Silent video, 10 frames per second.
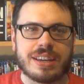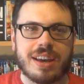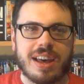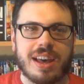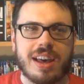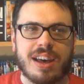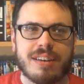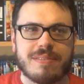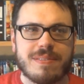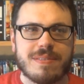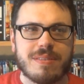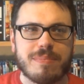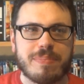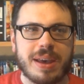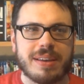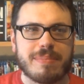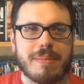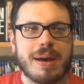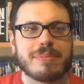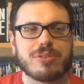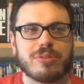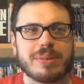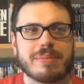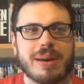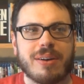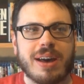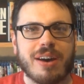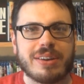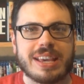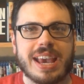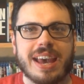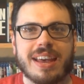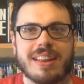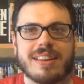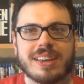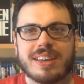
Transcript: my mom told me about how he had